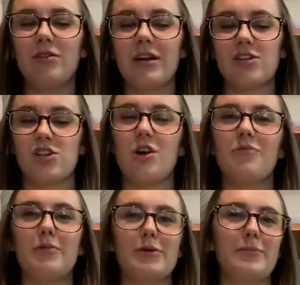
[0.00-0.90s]
extra help
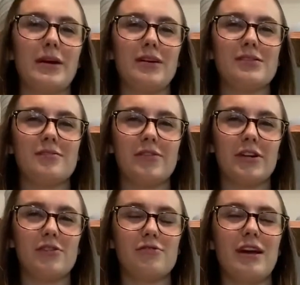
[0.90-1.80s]
from your parents if you're
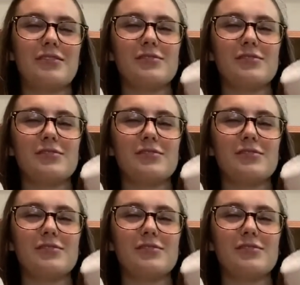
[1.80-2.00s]
going to do that.